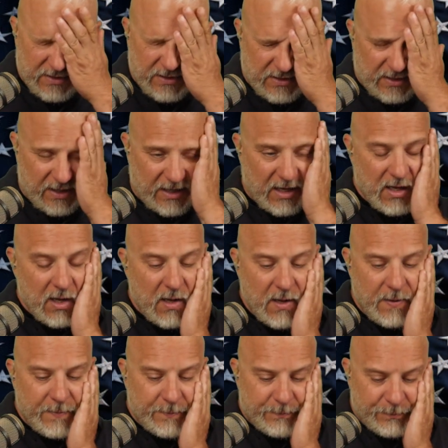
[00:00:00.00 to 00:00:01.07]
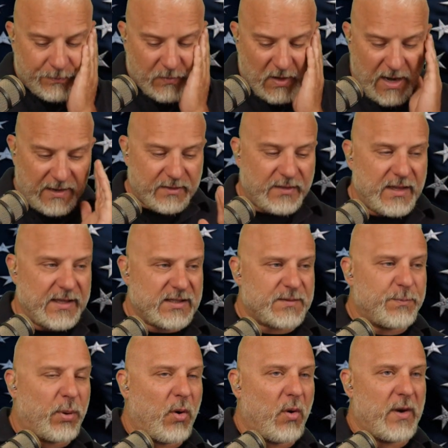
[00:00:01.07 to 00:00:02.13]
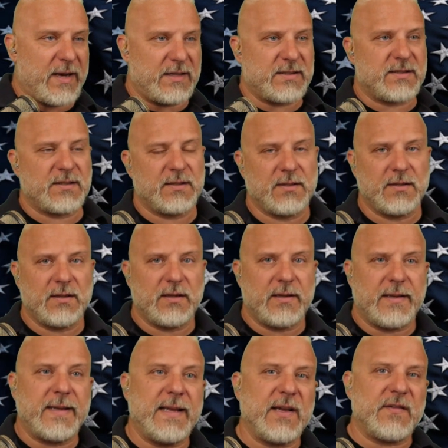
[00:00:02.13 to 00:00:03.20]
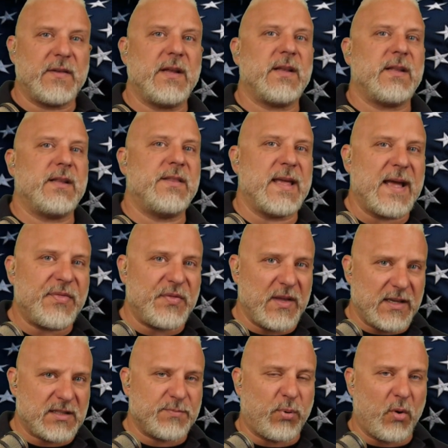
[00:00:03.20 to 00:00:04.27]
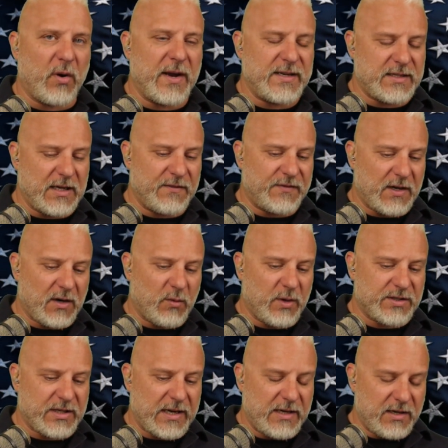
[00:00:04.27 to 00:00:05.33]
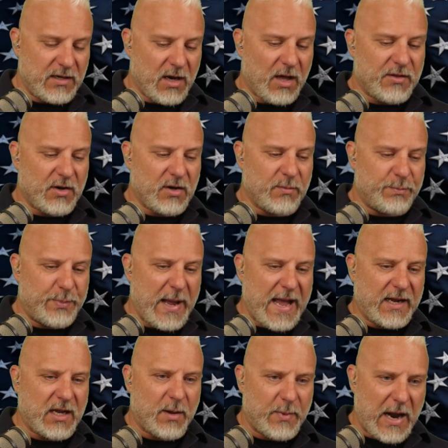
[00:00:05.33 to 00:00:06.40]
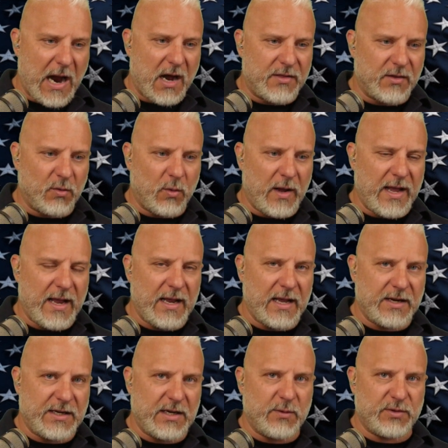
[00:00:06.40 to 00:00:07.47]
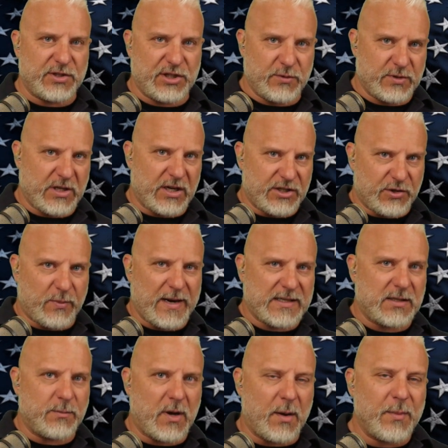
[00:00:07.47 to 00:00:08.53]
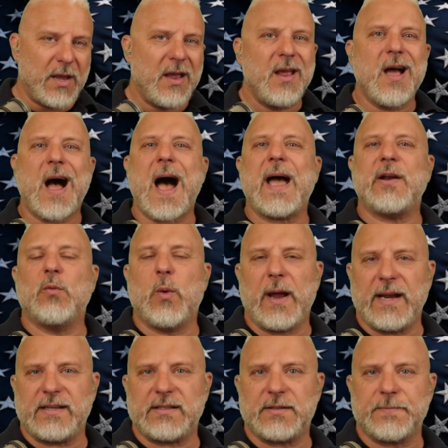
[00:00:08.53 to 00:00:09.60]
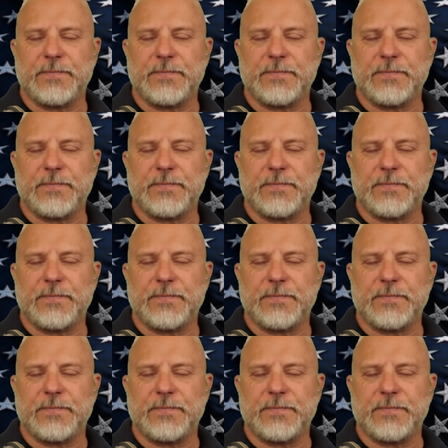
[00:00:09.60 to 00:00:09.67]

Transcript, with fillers: It's like, at this point... If there was another backup on the way and she was going to direct him up, I'd wait